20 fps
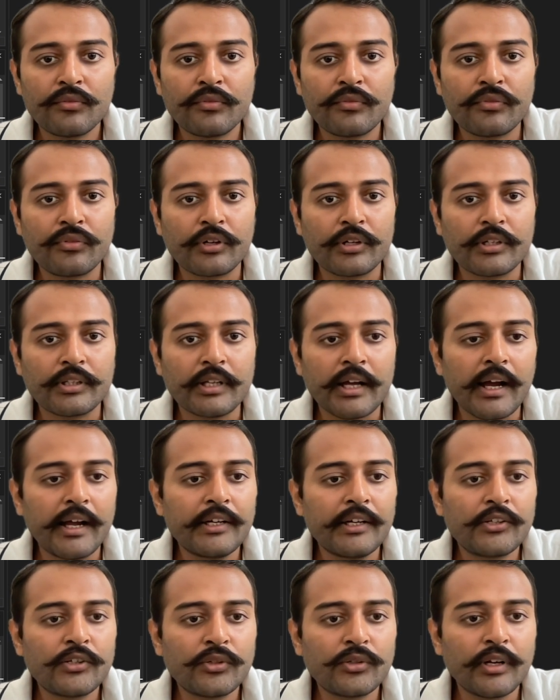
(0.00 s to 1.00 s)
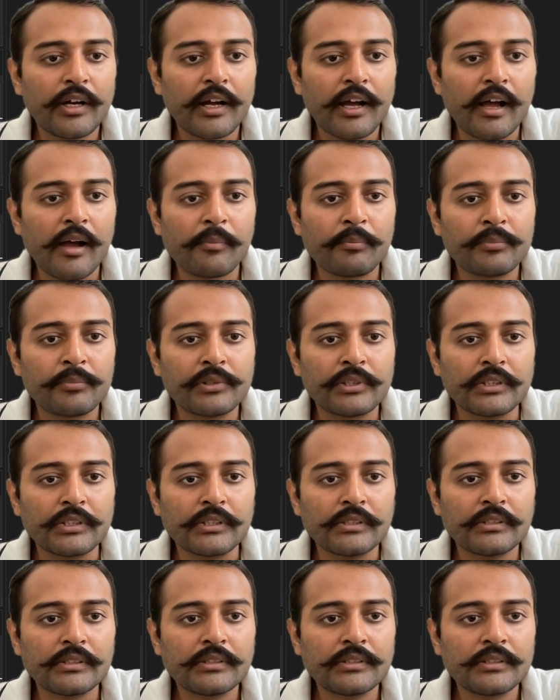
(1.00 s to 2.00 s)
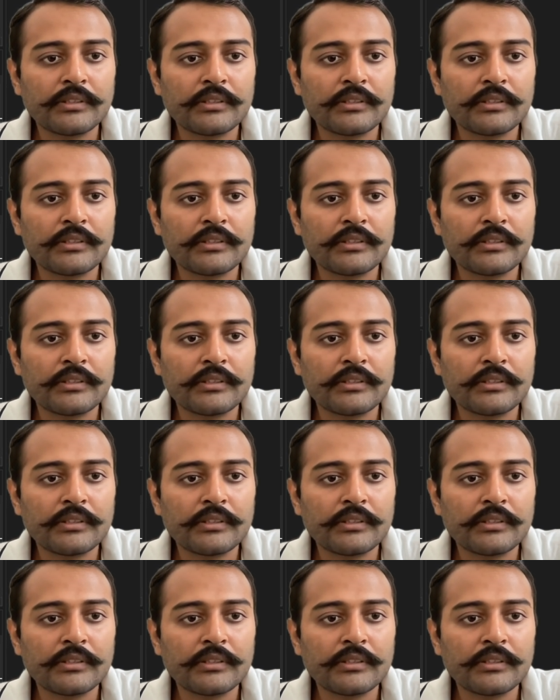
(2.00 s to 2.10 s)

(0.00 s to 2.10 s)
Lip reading: For that to happen,